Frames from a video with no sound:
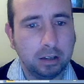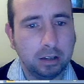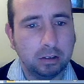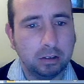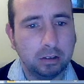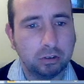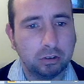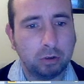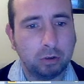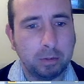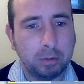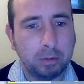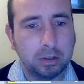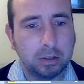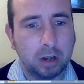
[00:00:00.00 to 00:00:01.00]

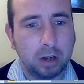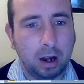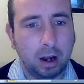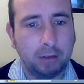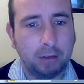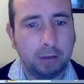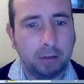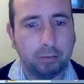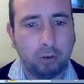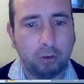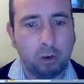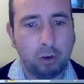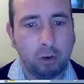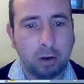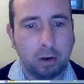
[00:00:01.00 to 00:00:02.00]
script of the
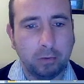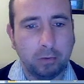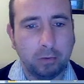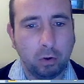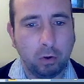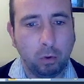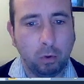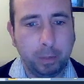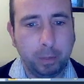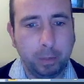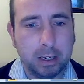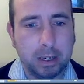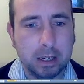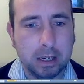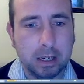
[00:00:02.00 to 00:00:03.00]
form of
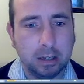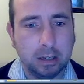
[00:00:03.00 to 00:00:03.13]
OP_DUP_OP